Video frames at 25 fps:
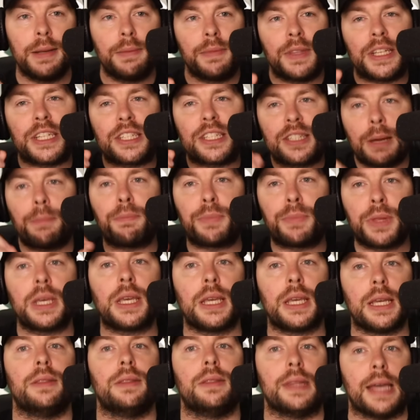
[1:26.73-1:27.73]
there's something
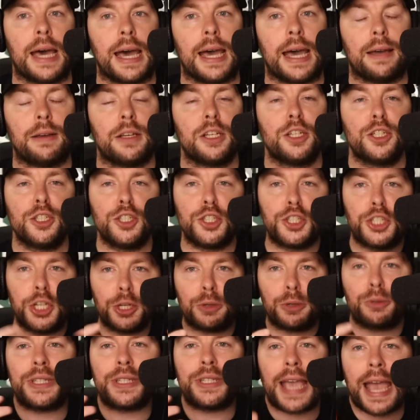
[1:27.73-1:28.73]
in that.
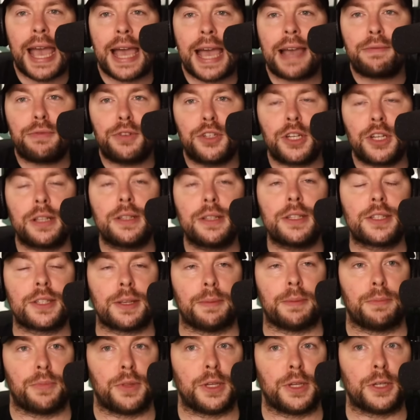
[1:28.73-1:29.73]
Chelsea have done
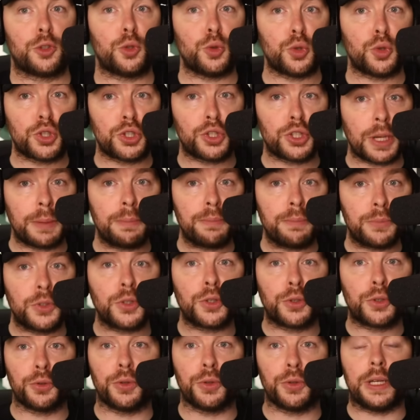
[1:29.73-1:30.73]
something to some
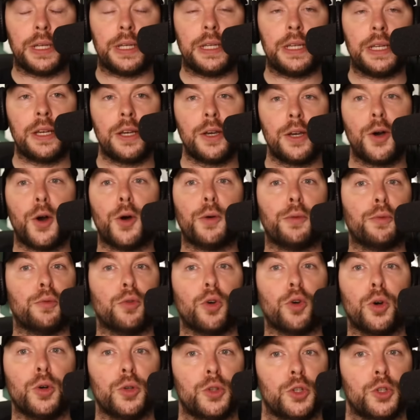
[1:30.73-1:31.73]
degree of
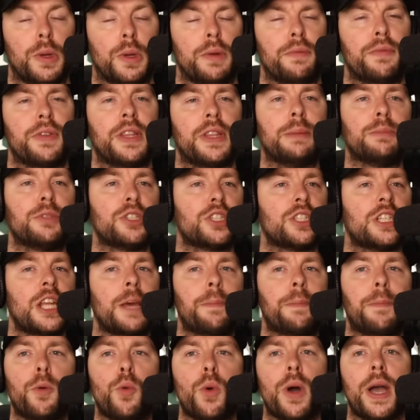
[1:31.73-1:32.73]
wrongdoing for them to
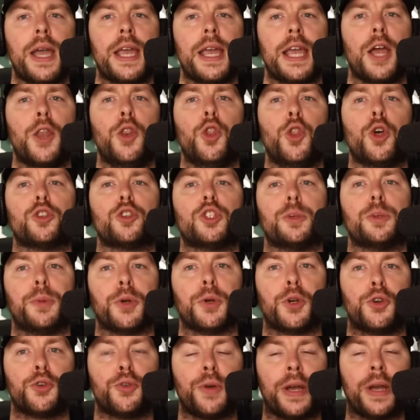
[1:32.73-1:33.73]
step away and not to
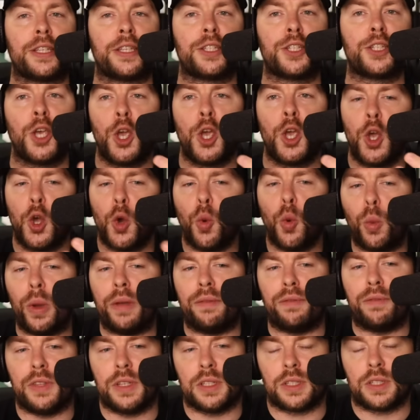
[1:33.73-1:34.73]
progress
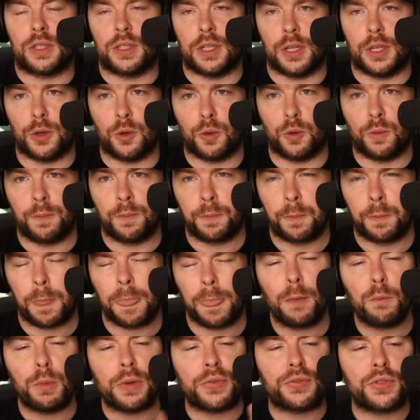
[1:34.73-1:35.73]
with this deal.
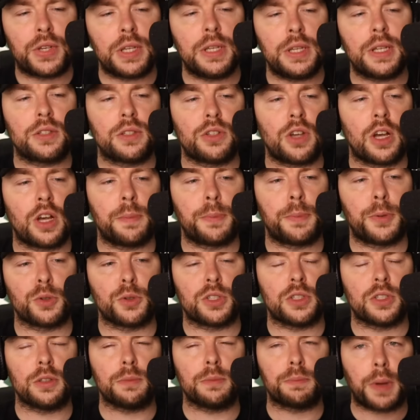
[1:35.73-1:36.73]
We've seen
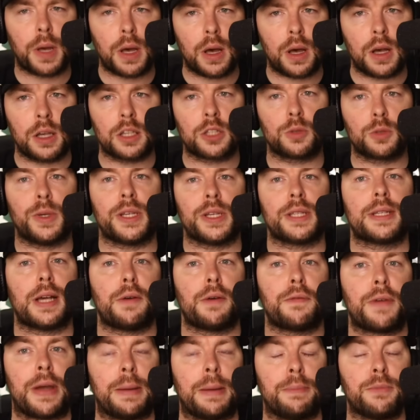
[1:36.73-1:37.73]
examples in the past where
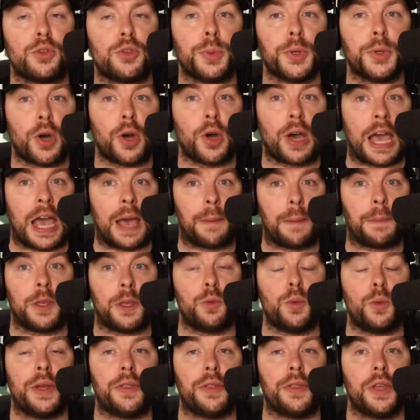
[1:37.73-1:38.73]
Southampton were not
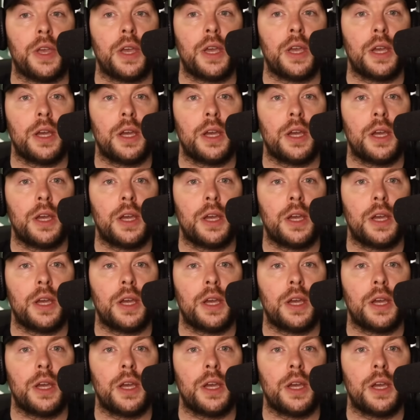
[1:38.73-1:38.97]
happy with